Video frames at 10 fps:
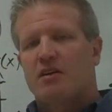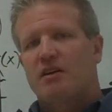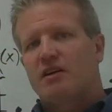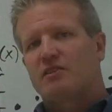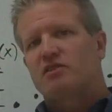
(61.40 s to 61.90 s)
I
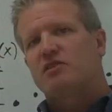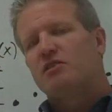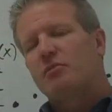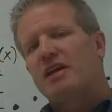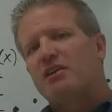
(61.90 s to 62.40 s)
guess the
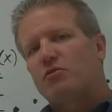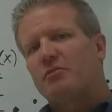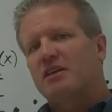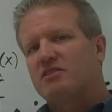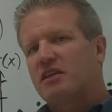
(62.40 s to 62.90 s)
domain that would
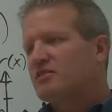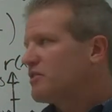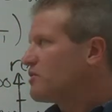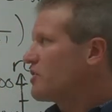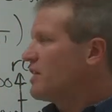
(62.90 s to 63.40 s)
make sense in
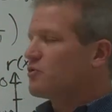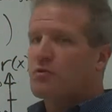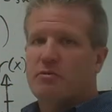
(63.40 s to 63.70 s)
this case would be